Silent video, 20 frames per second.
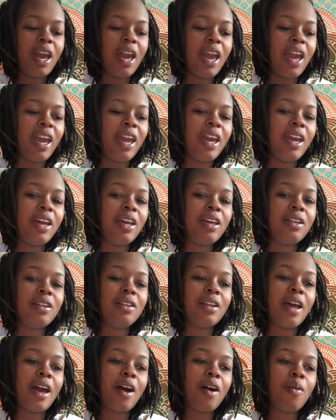and
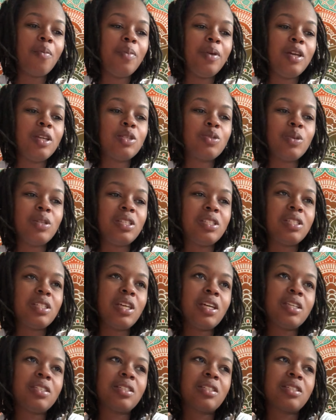now being
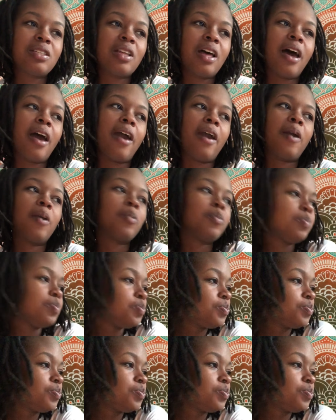26. It's like